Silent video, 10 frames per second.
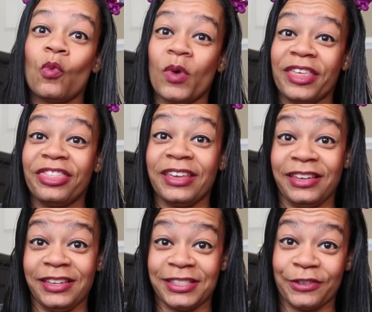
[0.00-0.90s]
with
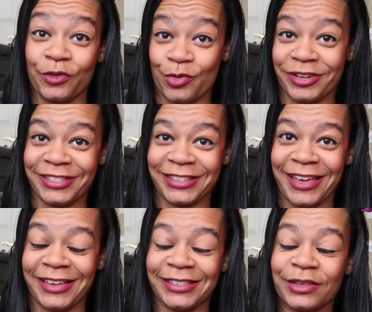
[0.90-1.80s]
ease, of course,
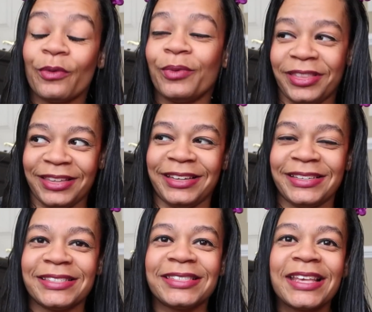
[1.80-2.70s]
guys, with
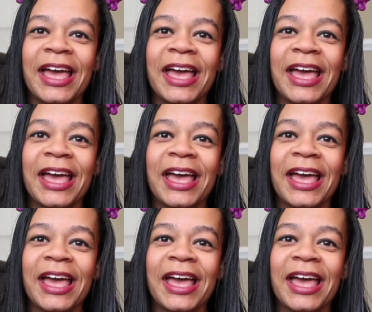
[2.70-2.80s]
ease.